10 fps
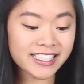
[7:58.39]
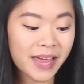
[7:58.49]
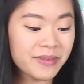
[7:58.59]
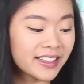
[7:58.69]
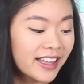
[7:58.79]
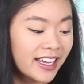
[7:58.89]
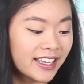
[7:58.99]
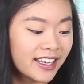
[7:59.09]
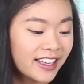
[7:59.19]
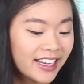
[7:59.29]
I mean, like,
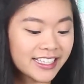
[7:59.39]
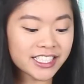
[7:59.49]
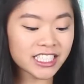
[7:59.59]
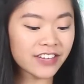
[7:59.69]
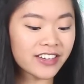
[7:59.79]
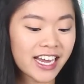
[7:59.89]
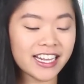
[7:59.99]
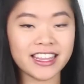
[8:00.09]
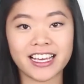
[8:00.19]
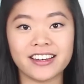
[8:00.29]
is there even
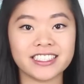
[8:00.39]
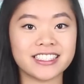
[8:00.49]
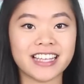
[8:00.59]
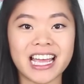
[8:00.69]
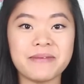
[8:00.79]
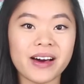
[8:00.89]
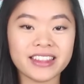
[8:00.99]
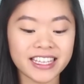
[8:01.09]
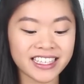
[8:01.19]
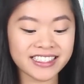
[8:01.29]
anything else to say
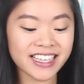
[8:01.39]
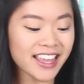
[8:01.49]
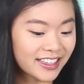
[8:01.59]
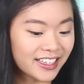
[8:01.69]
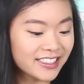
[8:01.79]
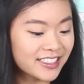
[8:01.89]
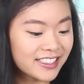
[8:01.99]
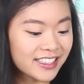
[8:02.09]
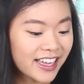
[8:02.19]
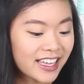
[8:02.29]
about these? They're
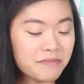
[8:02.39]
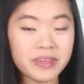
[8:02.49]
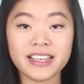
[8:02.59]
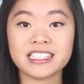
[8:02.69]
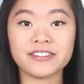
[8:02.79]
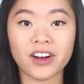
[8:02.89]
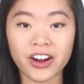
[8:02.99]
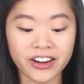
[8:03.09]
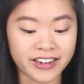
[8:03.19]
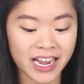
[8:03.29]
just like a piece of
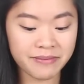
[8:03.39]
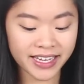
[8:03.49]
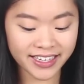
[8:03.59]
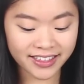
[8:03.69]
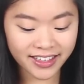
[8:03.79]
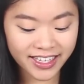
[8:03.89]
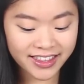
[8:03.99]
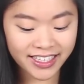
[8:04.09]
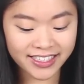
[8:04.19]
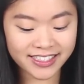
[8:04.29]
art. I mean, look at
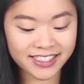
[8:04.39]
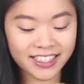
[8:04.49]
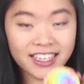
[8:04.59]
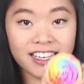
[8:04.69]
this.